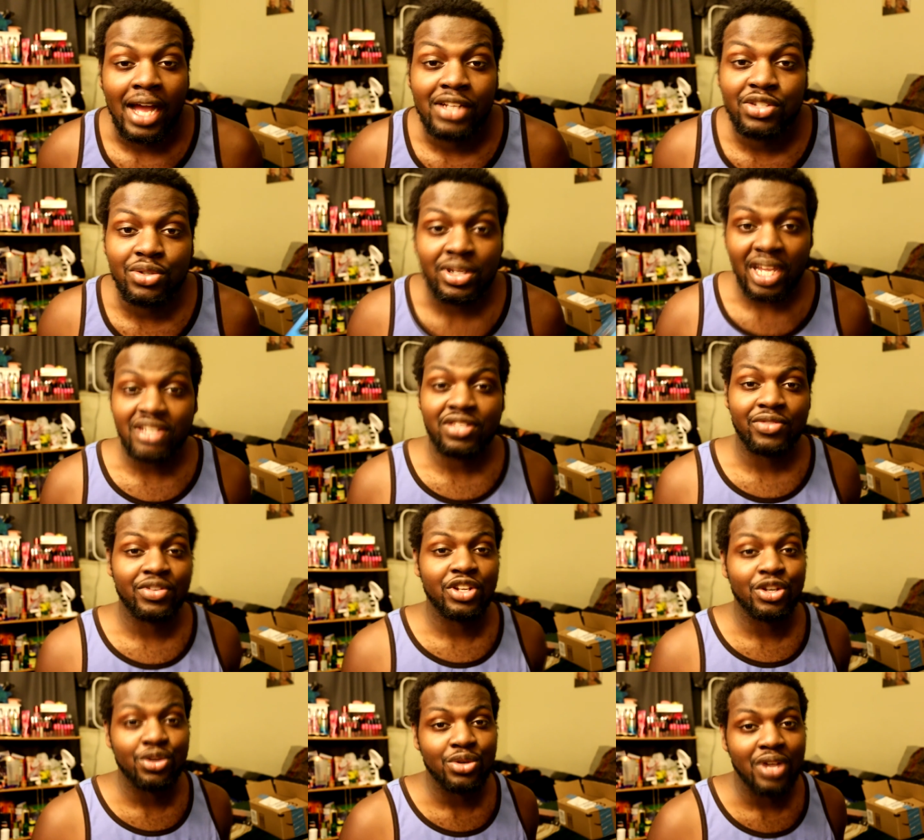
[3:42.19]
Alright, so that's the
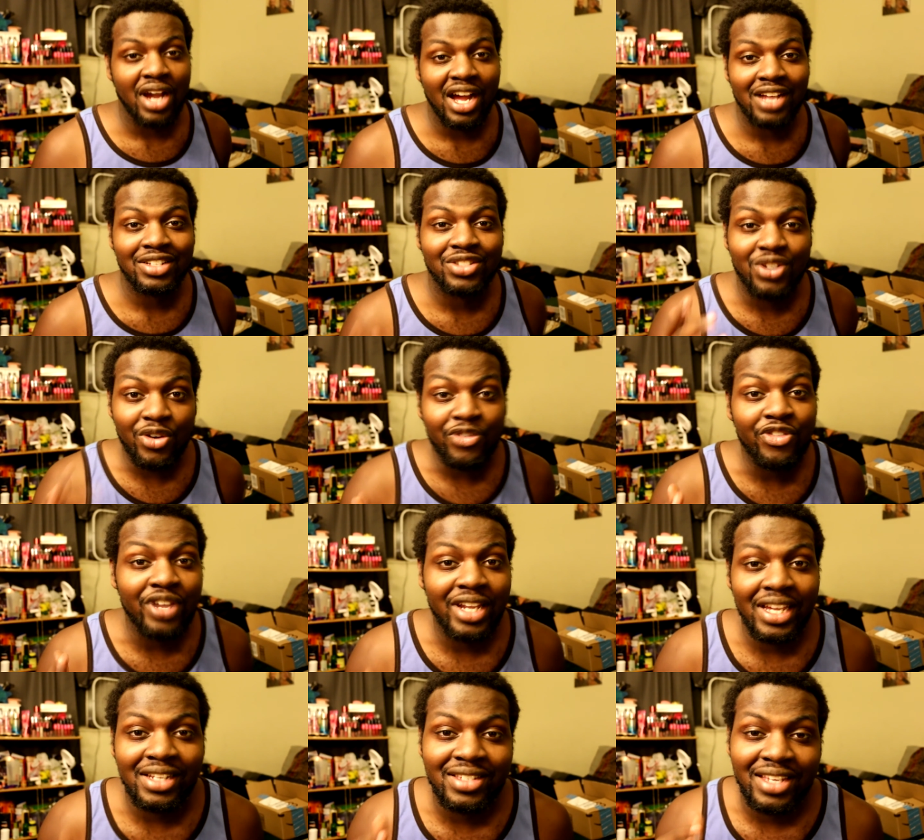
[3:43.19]
video, you guys. Don't
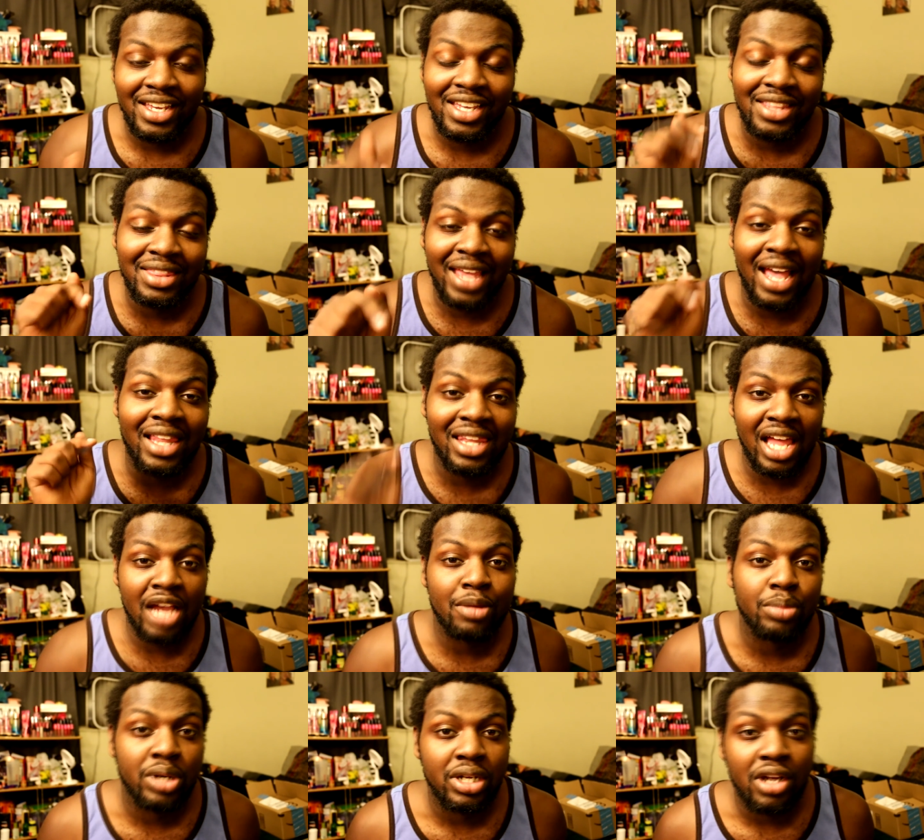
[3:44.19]
forget to hit that
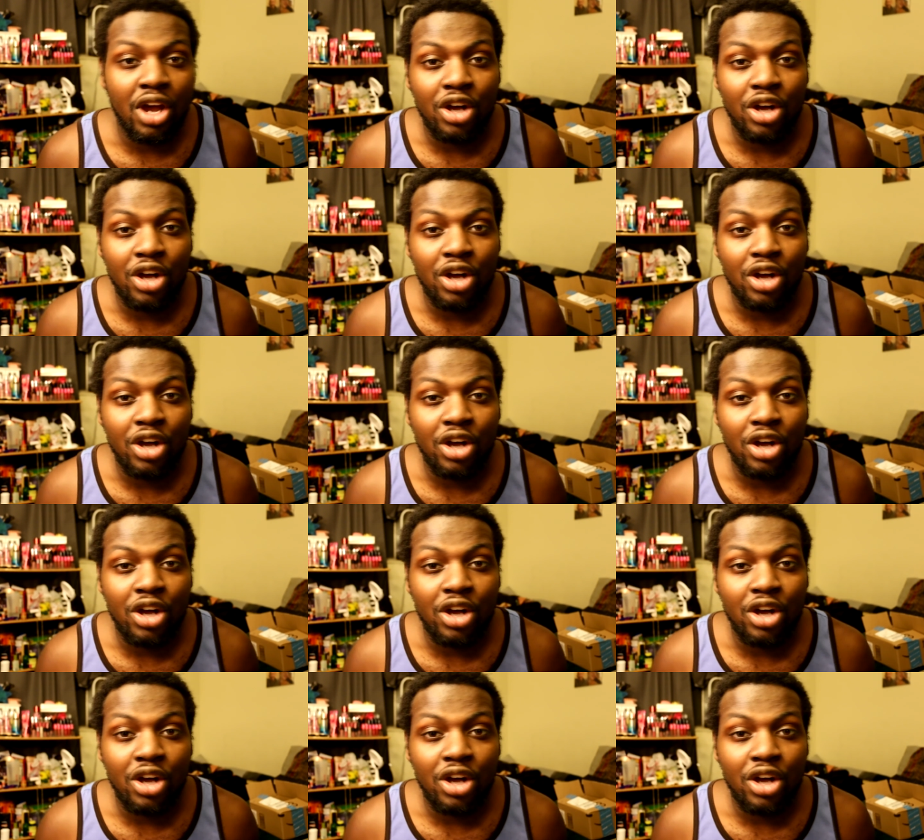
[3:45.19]
like button.